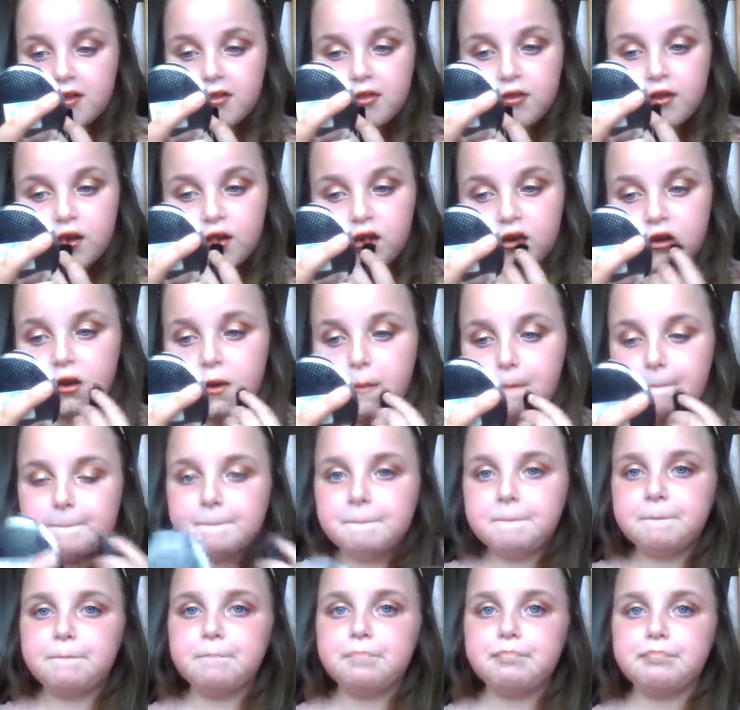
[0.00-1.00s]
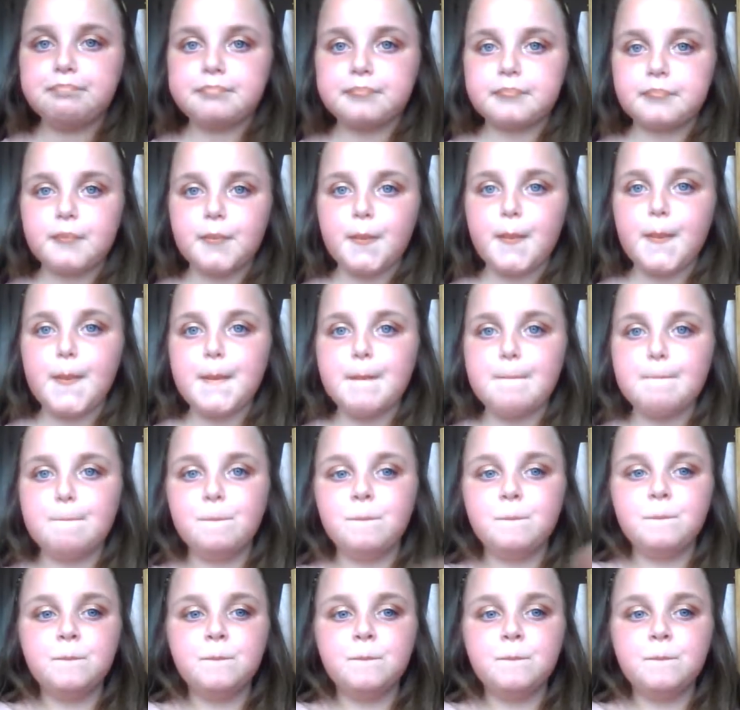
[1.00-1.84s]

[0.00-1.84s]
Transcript: Now that we've used that,